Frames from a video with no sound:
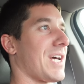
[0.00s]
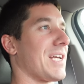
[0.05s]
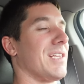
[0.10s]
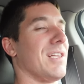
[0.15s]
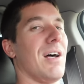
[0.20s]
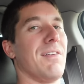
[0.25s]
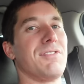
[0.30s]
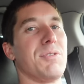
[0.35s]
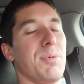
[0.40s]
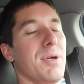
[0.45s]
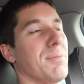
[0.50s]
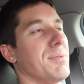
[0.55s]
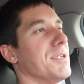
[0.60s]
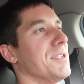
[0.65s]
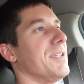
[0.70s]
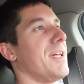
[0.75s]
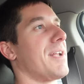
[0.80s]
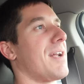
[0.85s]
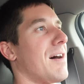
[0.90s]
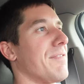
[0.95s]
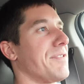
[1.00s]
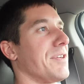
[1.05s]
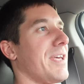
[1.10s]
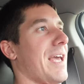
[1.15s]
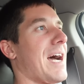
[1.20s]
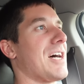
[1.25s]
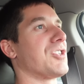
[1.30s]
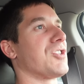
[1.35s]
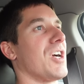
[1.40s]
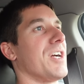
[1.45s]
I'd love to be able to let off the
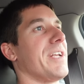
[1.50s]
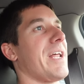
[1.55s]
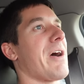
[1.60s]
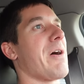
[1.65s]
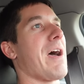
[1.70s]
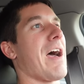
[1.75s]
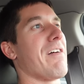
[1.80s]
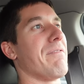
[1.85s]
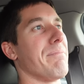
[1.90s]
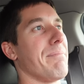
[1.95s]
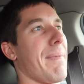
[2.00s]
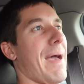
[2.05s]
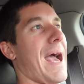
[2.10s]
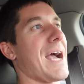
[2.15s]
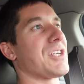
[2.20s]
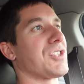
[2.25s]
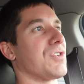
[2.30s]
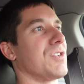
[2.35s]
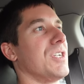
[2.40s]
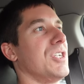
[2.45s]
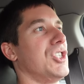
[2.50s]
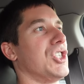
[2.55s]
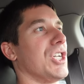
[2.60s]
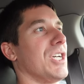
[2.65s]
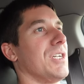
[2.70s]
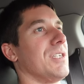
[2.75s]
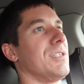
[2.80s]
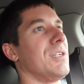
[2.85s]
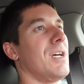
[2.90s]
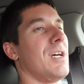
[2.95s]
gas right now, have max
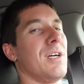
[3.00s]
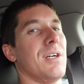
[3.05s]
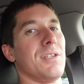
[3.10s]
regen,